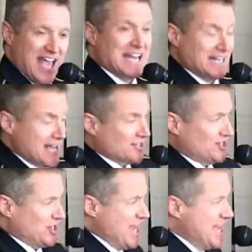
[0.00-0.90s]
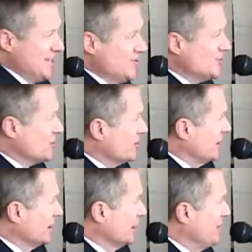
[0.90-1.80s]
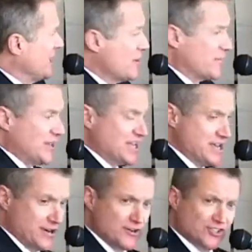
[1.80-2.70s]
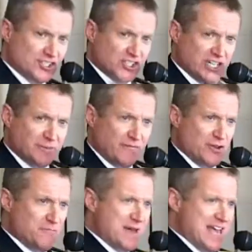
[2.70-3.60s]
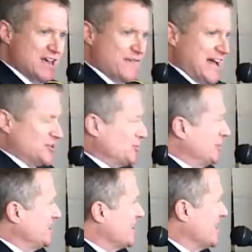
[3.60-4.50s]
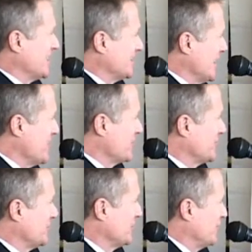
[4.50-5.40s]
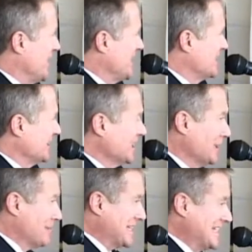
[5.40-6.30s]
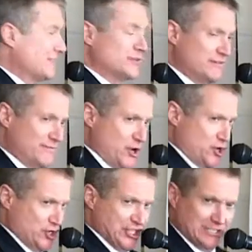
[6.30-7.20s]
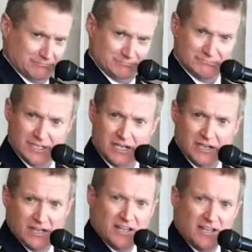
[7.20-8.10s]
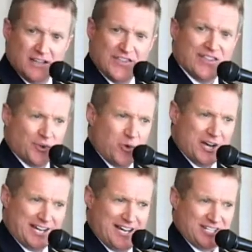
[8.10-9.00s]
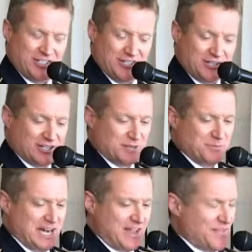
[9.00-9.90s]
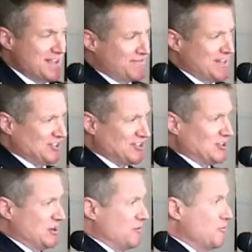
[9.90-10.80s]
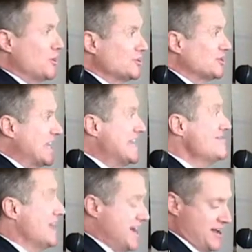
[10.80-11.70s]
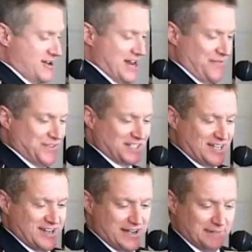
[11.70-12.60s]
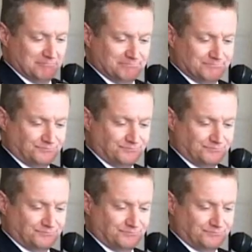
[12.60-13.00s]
And it has changed a little bit over the years, and some of you may have actually taken an oath to defend a little bit different version than the one I took, but I think this was in there at the time.